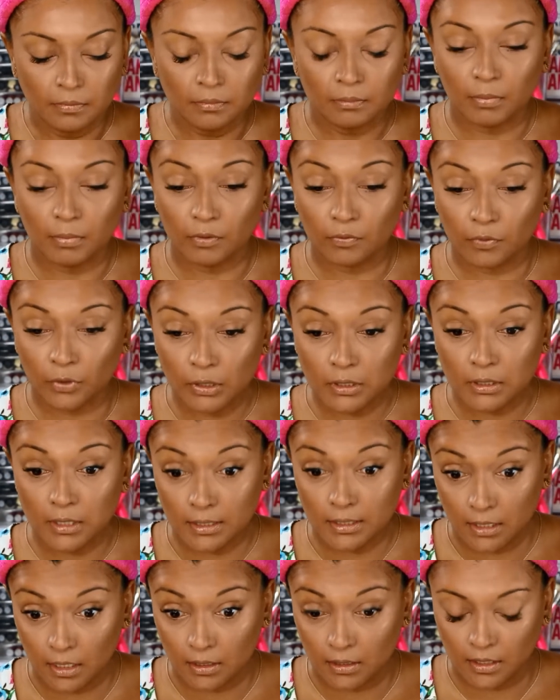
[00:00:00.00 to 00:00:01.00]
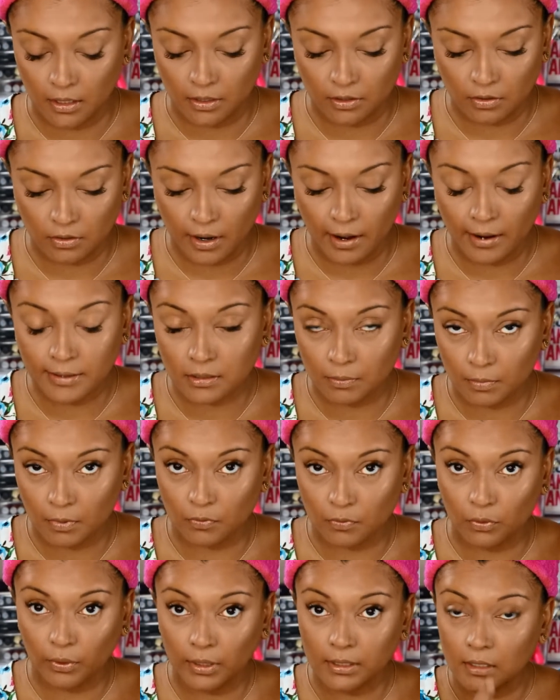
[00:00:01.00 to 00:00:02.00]
But first, let's set the under eyes. And
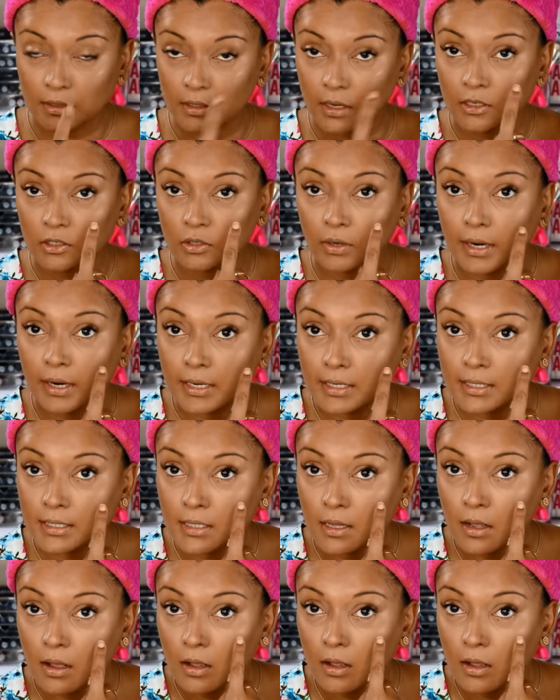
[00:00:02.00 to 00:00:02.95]
before I set the under eyes,